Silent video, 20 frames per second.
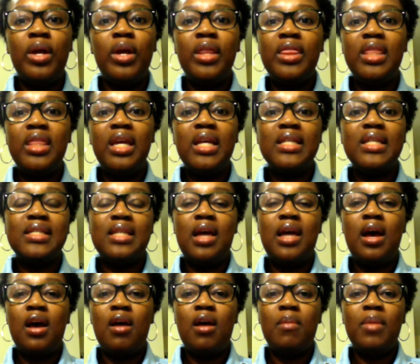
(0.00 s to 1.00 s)
things
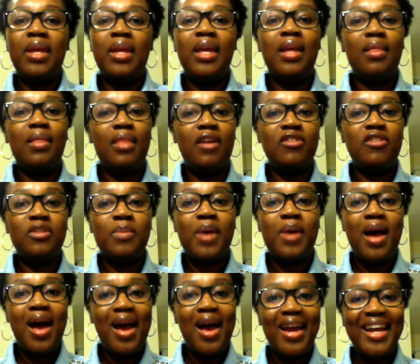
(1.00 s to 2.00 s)
get left
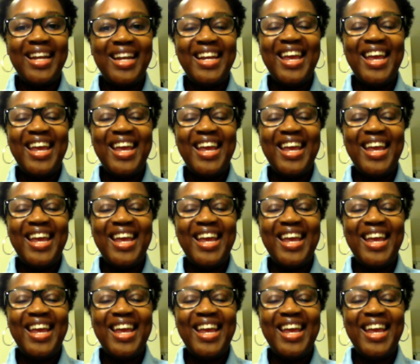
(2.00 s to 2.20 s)
behind.